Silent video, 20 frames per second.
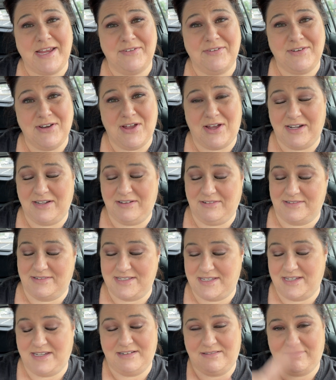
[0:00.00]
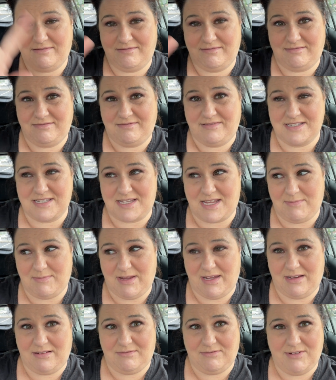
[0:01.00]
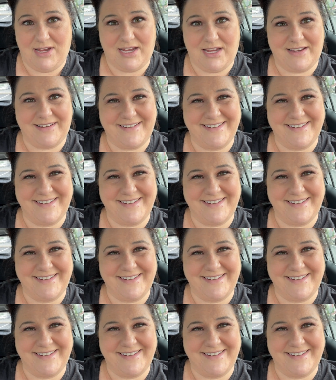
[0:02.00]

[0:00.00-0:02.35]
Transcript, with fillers: If not, you'll see it this coming week.